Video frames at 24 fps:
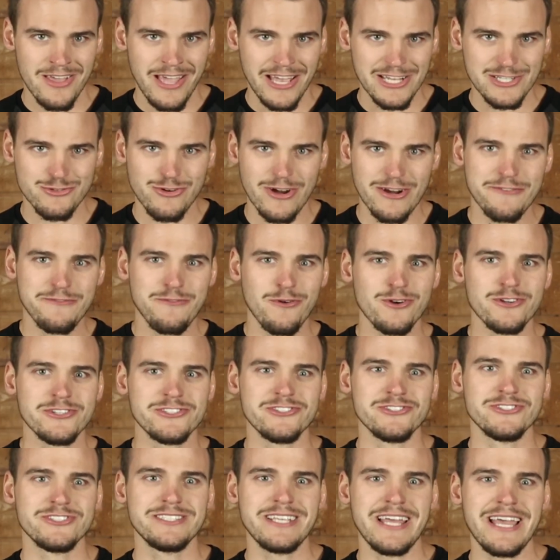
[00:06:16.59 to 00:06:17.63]
As Greg
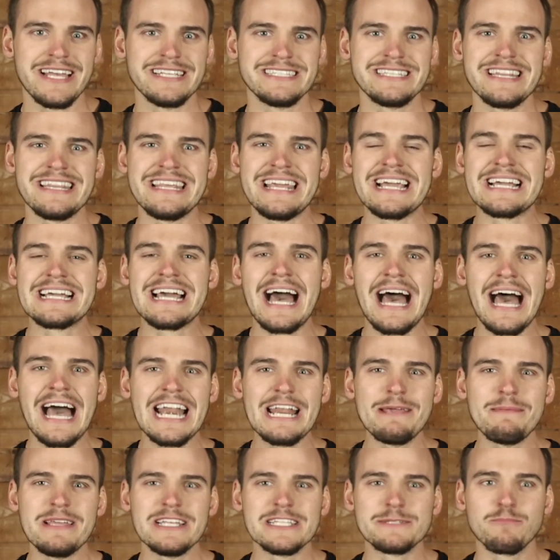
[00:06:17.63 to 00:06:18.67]
Forster says, the
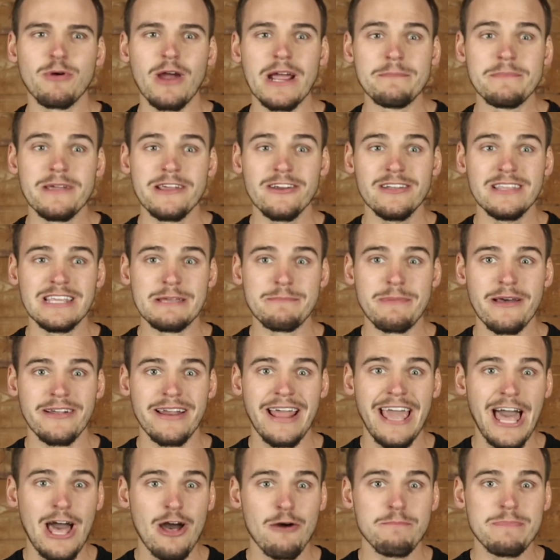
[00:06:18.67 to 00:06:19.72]
economy is primarily about
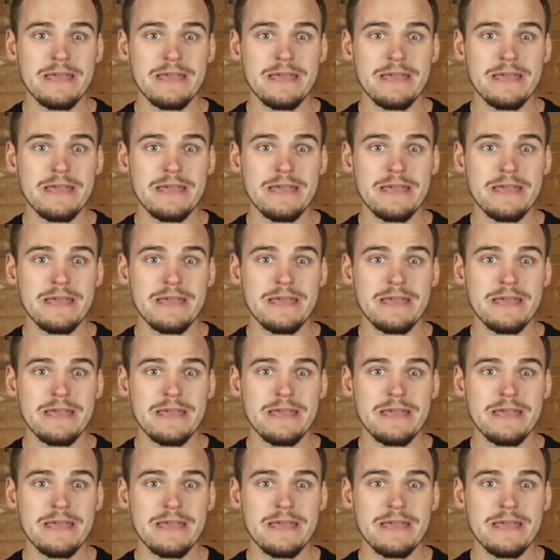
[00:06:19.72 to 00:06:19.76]
how